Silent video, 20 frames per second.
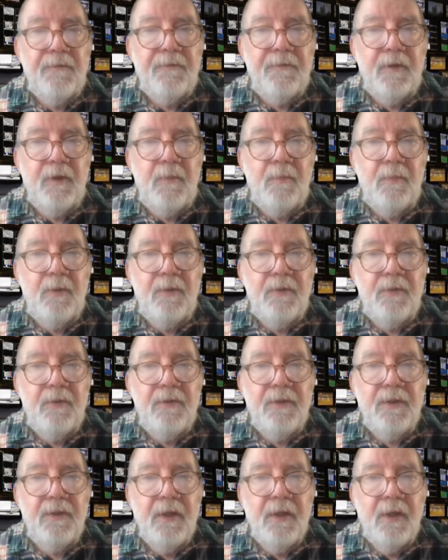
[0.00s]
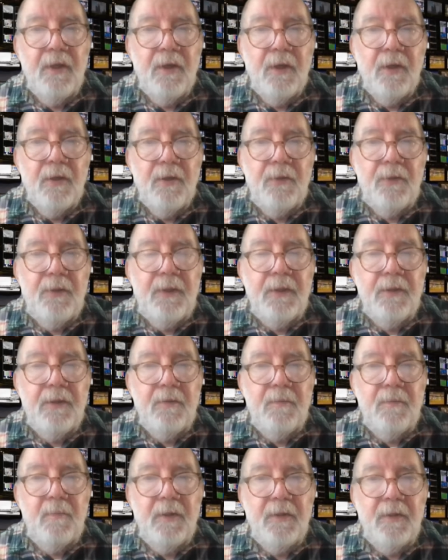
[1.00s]
farmers to
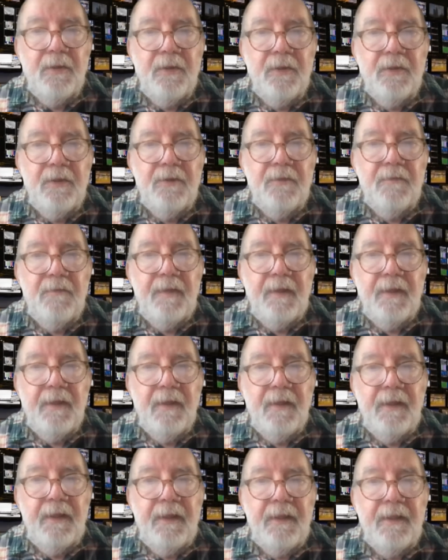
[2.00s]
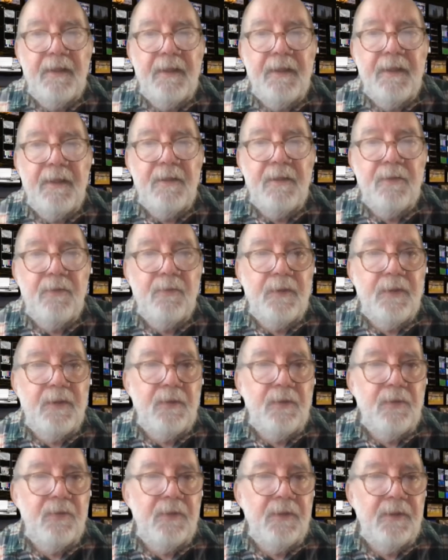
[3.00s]
kill millions of egg-laying hens,
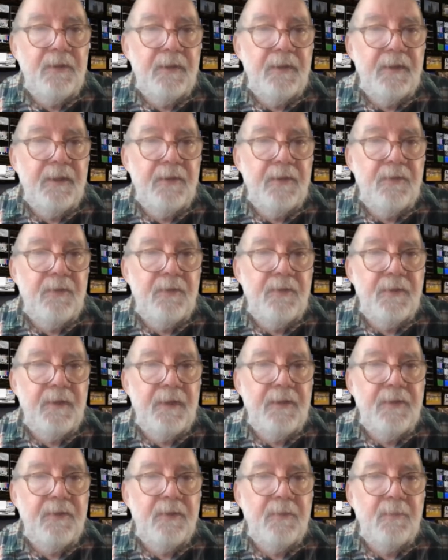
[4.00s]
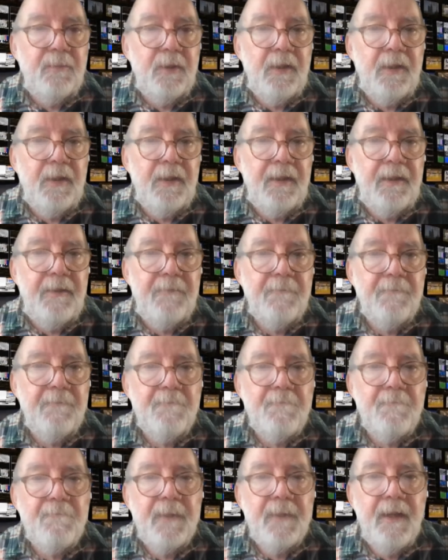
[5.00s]
reducing the country's egg supply,
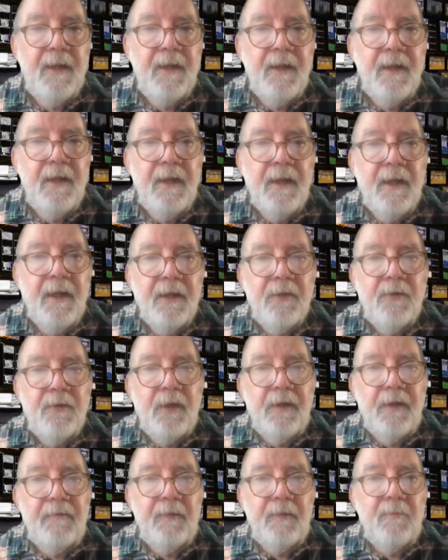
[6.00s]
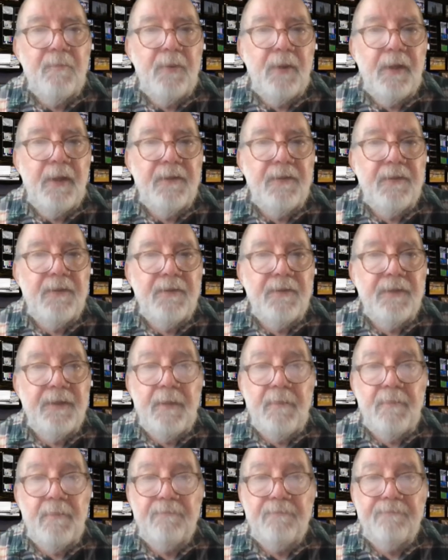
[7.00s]
driving prices
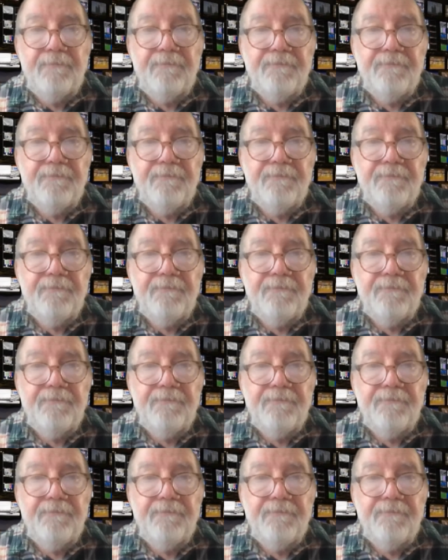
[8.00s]
up.